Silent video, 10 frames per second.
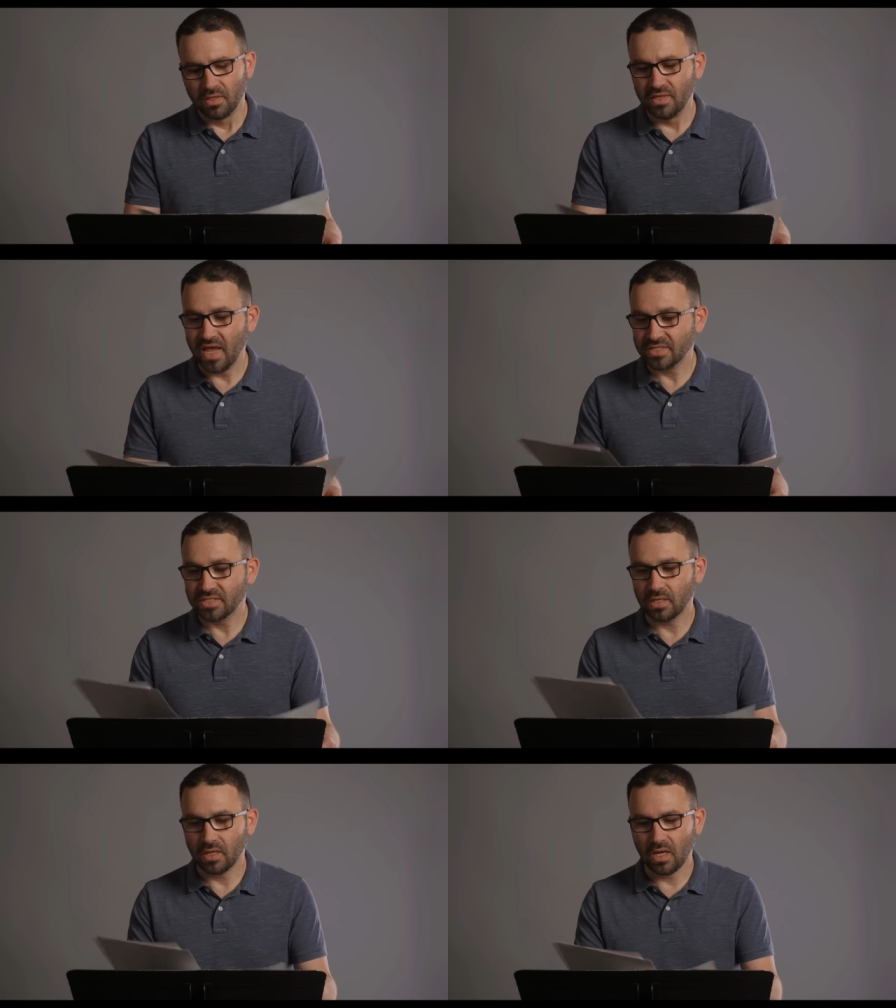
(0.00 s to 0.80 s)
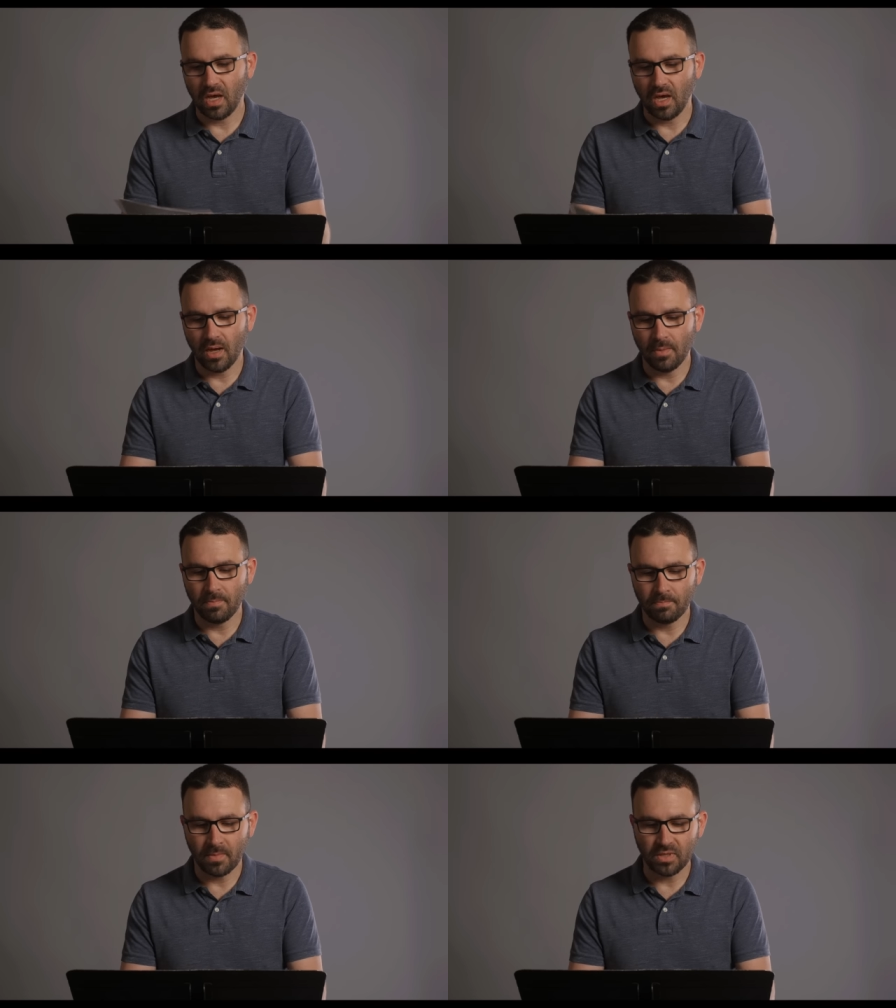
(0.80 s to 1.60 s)
Next,
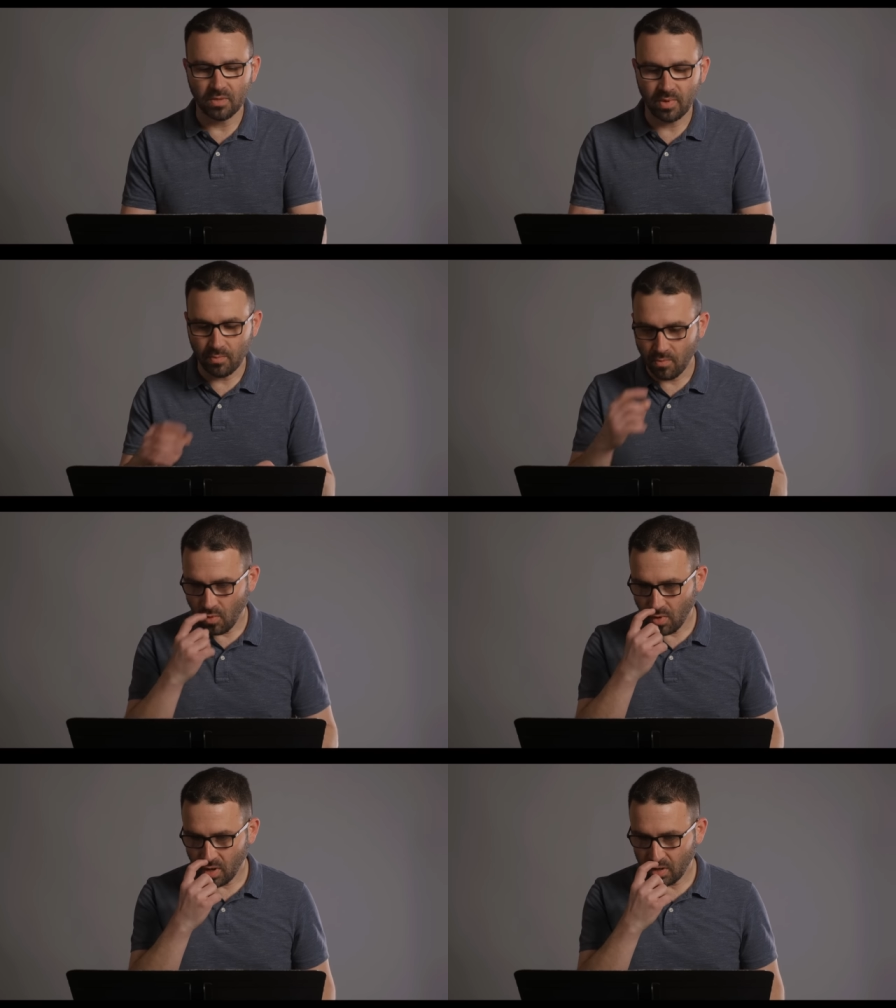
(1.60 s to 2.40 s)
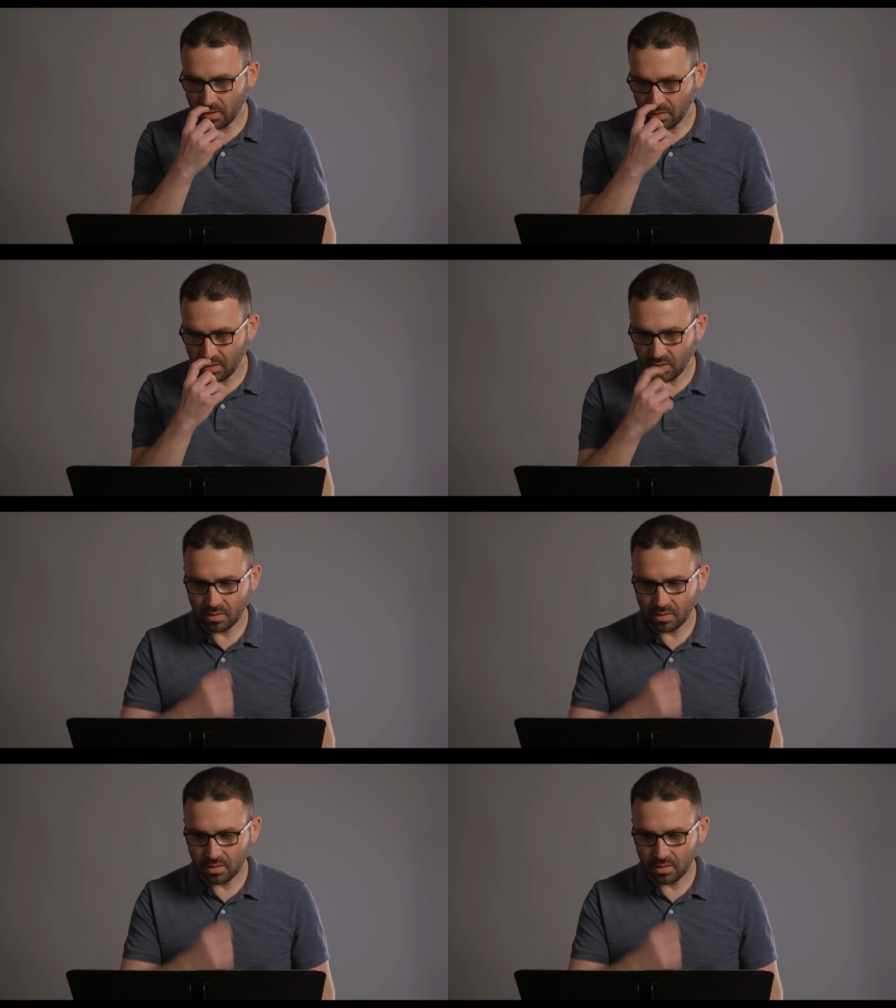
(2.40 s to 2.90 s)
um, a little bit more